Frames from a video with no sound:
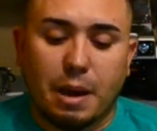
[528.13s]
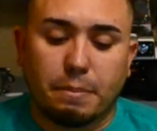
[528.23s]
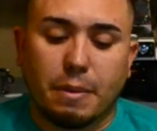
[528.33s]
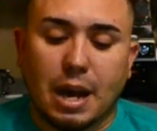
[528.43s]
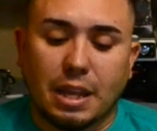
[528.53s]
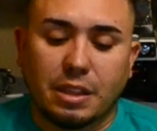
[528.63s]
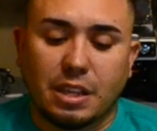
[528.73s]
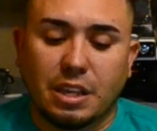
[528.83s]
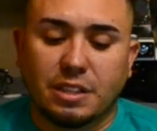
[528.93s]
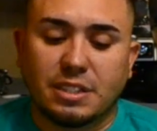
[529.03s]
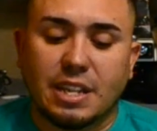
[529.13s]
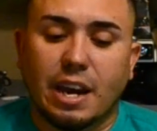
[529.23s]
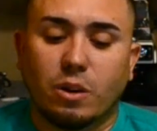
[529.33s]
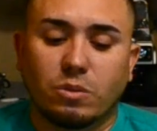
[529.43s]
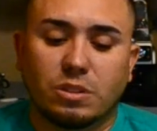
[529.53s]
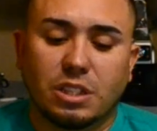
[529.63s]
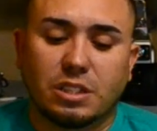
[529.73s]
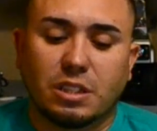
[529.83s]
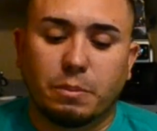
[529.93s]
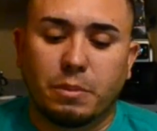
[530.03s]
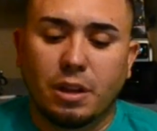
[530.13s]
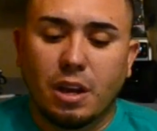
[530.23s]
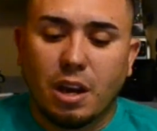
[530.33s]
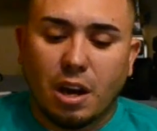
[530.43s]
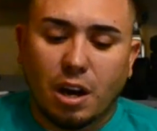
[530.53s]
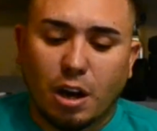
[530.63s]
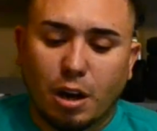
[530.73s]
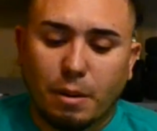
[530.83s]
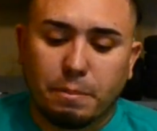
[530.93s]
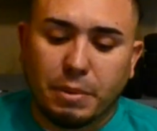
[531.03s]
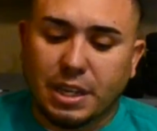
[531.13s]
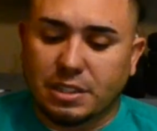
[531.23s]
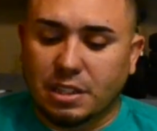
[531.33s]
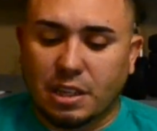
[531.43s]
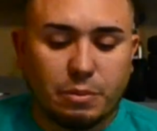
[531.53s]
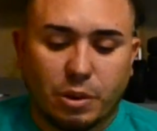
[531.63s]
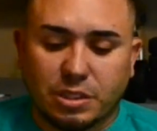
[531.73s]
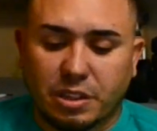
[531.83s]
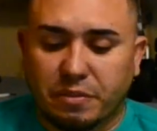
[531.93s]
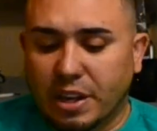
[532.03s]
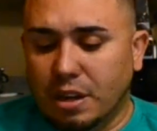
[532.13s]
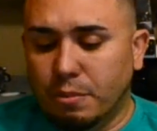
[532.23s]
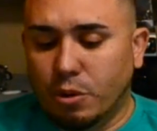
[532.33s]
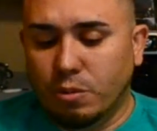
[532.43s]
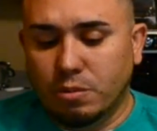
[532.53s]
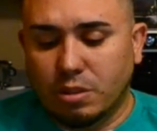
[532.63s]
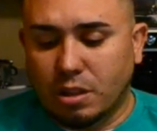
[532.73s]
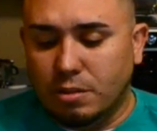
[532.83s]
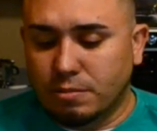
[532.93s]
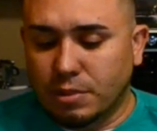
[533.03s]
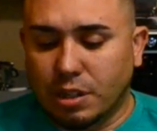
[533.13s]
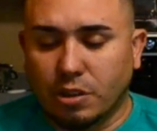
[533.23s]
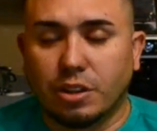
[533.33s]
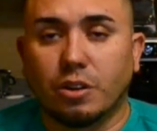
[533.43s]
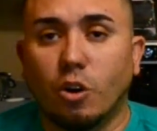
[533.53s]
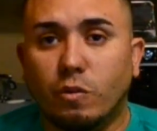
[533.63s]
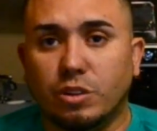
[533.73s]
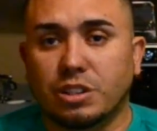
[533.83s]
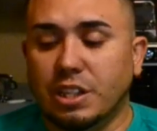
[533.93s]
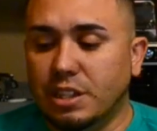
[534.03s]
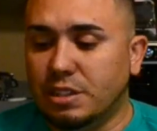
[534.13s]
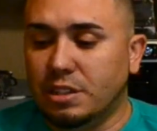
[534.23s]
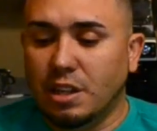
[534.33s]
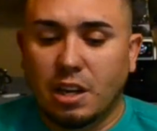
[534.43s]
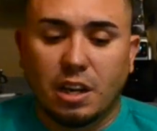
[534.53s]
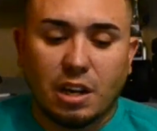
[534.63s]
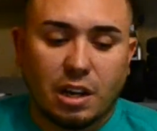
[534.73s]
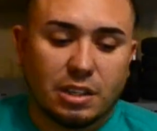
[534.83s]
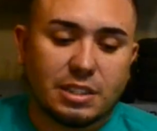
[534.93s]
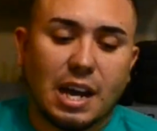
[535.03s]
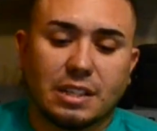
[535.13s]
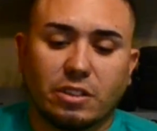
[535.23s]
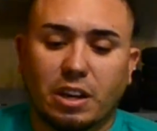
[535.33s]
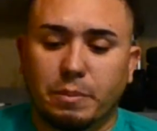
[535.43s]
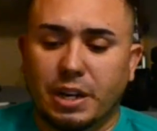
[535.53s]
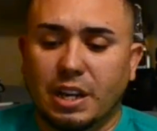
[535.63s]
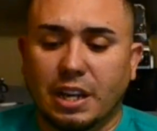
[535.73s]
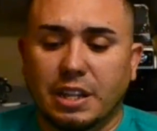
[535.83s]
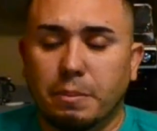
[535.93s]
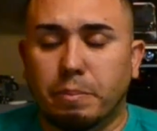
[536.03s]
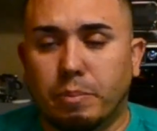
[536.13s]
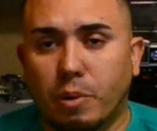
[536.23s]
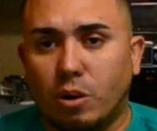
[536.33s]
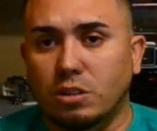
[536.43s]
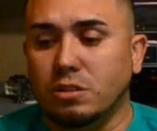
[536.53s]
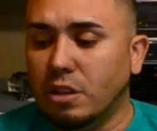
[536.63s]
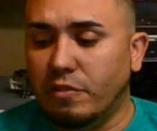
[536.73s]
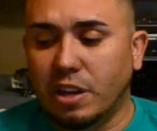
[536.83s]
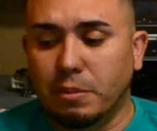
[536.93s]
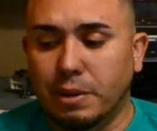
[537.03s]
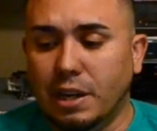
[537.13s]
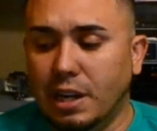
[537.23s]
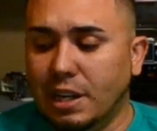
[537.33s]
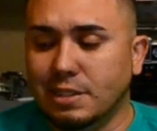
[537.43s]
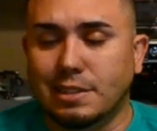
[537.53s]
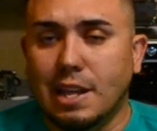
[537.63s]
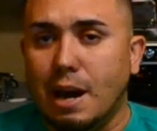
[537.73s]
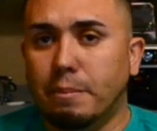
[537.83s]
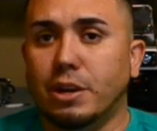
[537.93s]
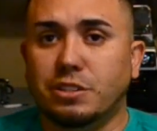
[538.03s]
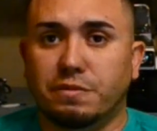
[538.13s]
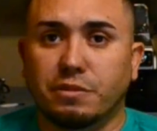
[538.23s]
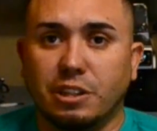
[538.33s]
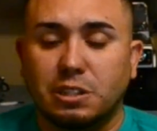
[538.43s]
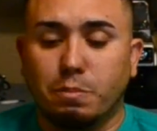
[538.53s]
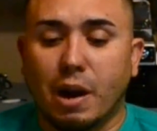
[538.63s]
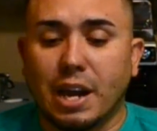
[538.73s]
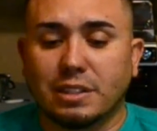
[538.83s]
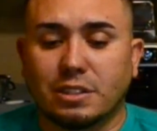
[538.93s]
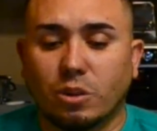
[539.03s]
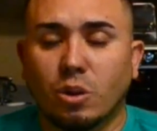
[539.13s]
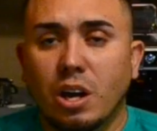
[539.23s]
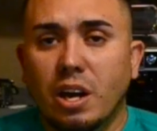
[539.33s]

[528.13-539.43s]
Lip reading: buy the sound system because it wasn't available. You know, they're overseas, stocks are limited, and then part availability is not much for this brand. So